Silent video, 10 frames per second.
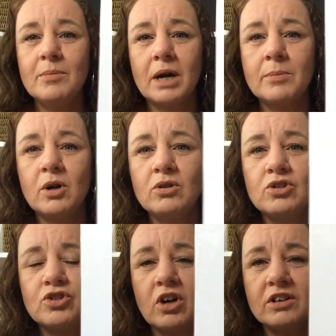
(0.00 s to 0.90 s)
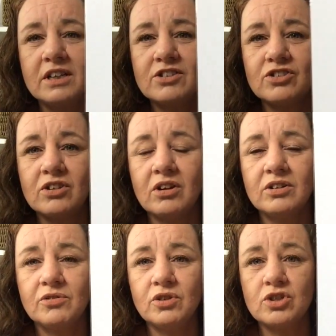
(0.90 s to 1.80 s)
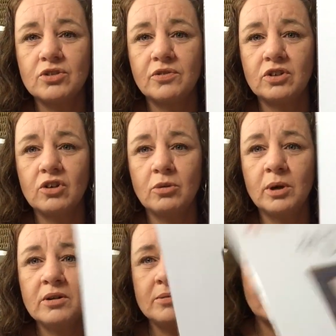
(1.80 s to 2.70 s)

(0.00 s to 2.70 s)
But I'm going to start this on the 1st of October.